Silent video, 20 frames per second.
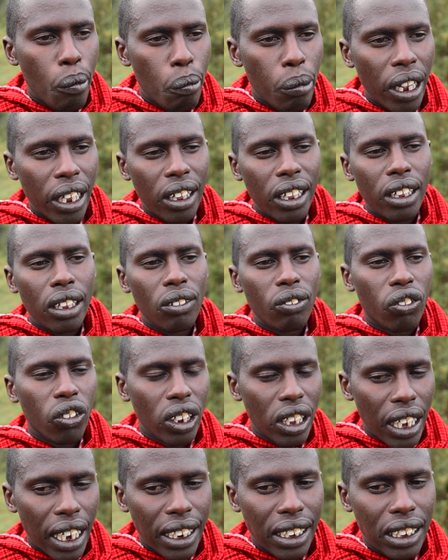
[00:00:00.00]
But
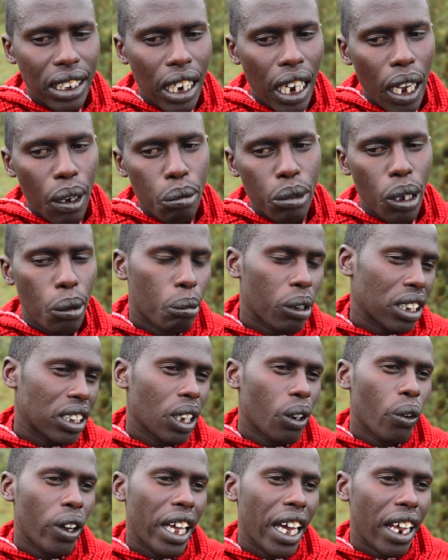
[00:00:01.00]
for that time, the
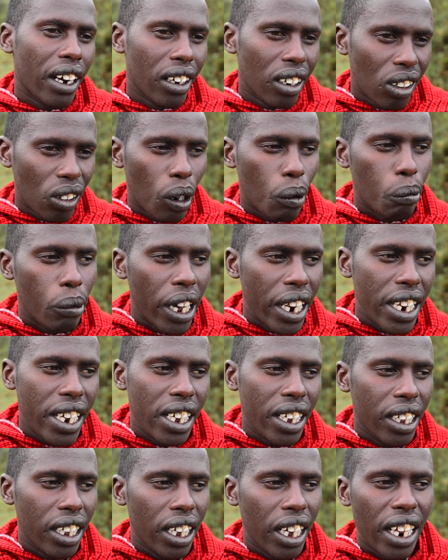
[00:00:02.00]
Maasai were real
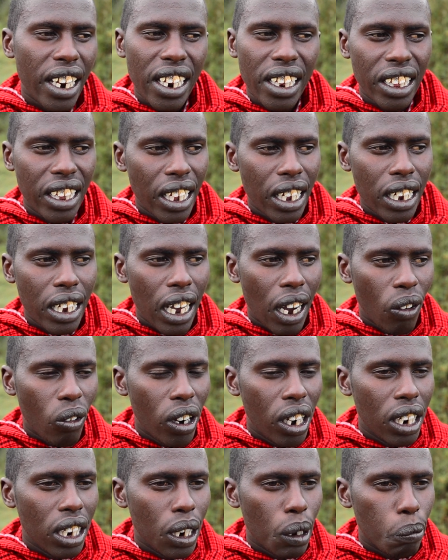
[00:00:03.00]
nomadic, and they are
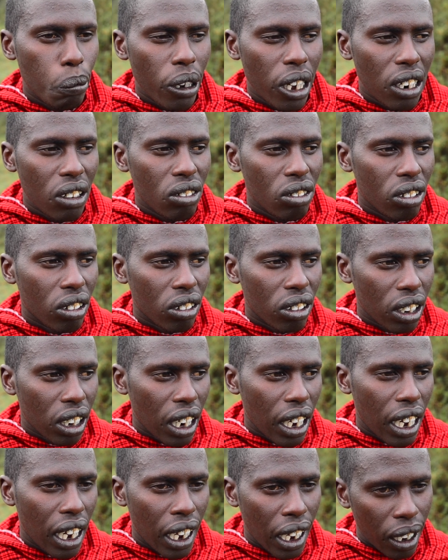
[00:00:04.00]
only depending on
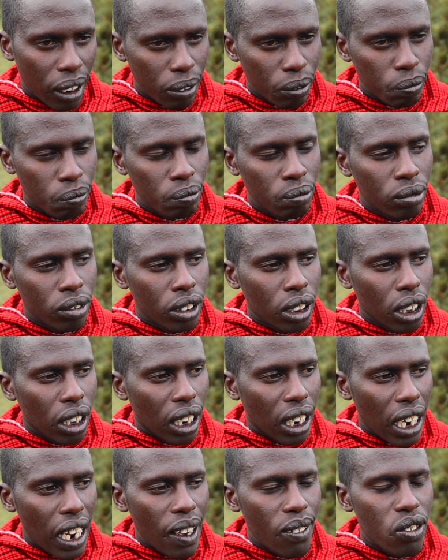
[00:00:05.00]

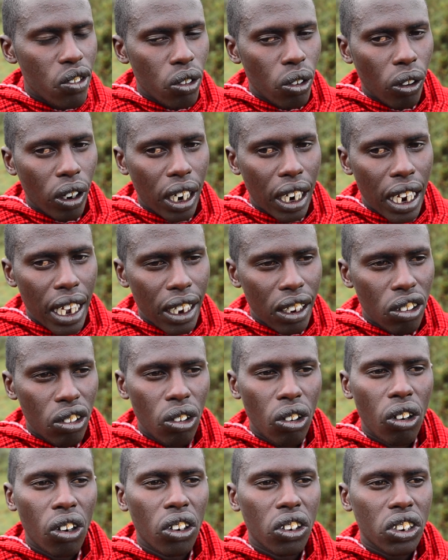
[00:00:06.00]
livestock like
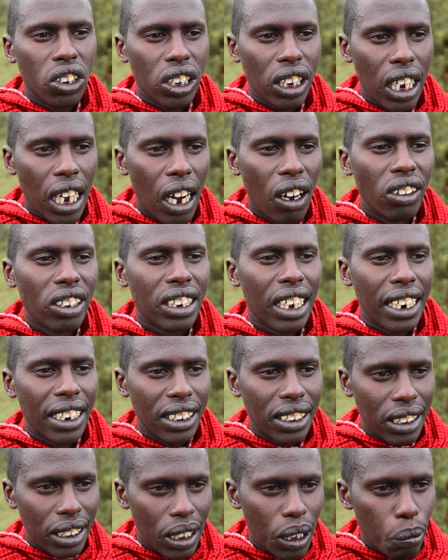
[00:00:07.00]
goat, cows, and
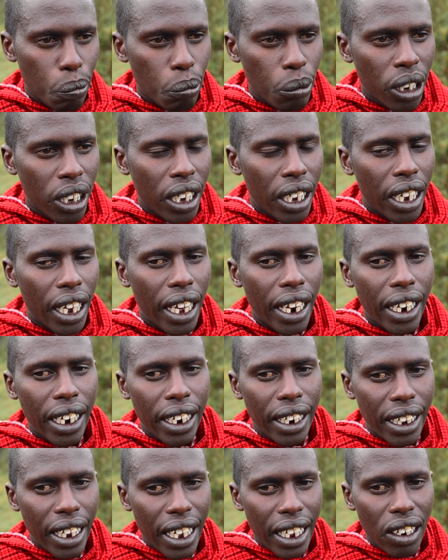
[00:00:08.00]
sheep.
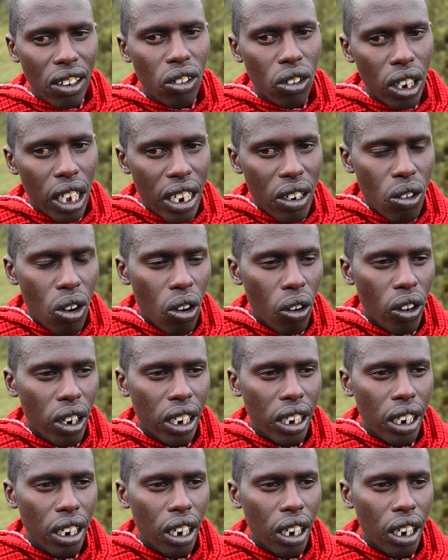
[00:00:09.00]
And they don't know.